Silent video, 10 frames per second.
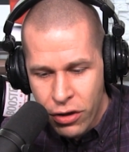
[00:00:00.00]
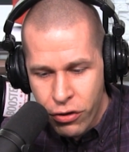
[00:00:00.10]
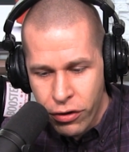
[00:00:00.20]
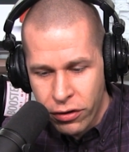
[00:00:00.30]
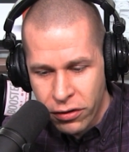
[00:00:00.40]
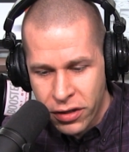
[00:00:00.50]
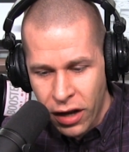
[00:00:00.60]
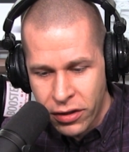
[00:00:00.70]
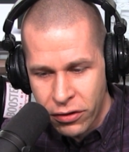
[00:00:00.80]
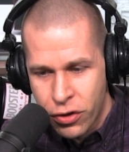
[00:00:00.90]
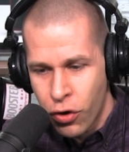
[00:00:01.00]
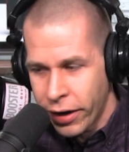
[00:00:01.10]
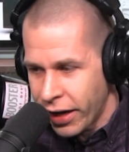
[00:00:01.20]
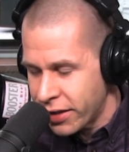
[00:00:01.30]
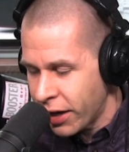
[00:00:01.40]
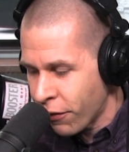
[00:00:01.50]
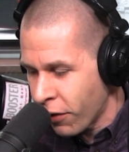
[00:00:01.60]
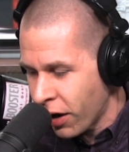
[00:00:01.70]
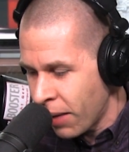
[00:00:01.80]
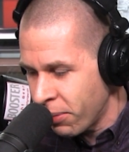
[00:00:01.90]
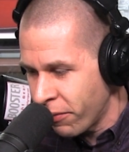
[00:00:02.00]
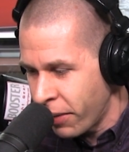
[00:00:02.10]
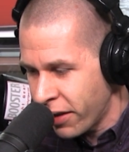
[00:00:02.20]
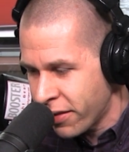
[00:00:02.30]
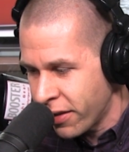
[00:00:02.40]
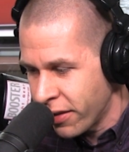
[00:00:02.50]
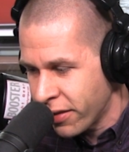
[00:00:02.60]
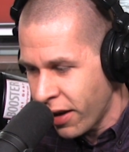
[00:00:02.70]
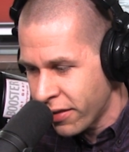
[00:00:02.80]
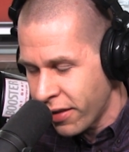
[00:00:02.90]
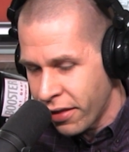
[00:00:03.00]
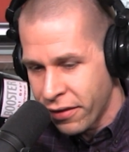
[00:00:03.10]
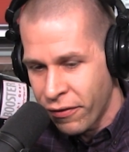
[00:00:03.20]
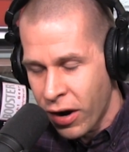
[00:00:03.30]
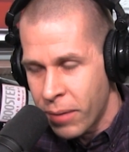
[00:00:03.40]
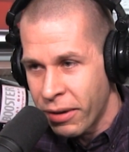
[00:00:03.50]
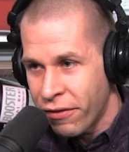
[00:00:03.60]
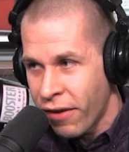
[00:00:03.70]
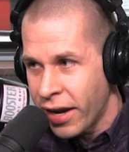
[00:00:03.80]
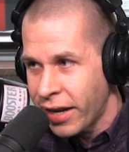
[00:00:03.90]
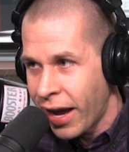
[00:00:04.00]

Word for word: Junior Dos Santos joining us here for a couple of minutes to discuss this very big fight.